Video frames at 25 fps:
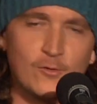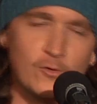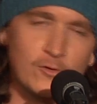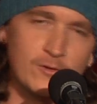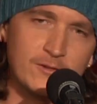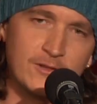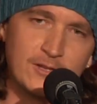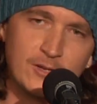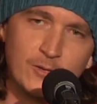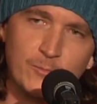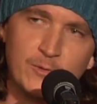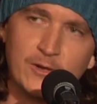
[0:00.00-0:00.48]
a
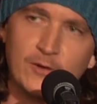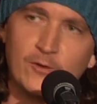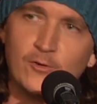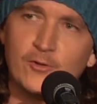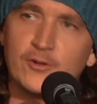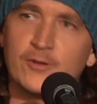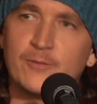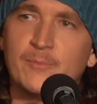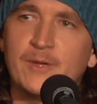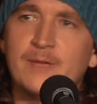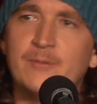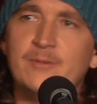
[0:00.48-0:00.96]
little bit
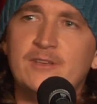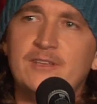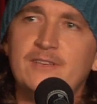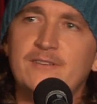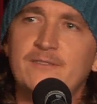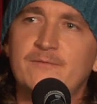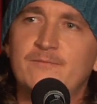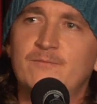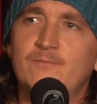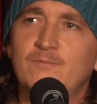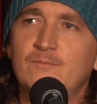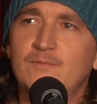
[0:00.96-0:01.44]
older,
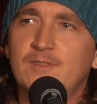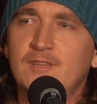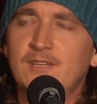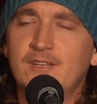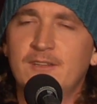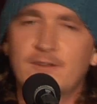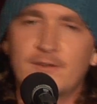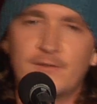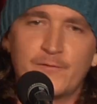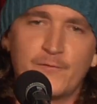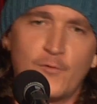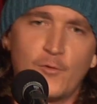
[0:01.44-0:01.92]
maybe
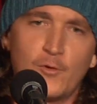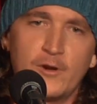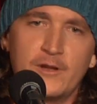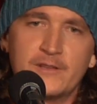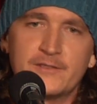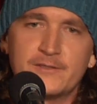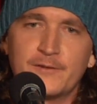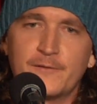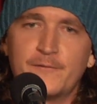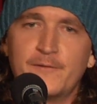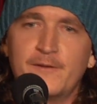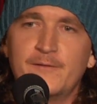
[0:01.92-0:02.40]
in his
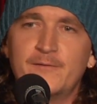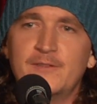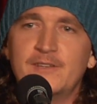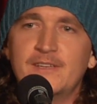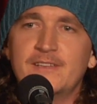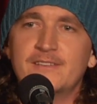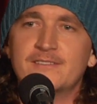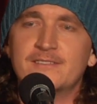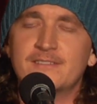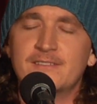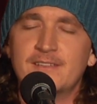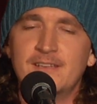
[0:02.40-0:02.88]
40s or
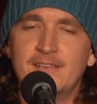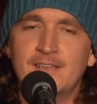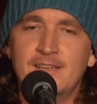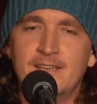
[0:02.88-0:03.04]
50s.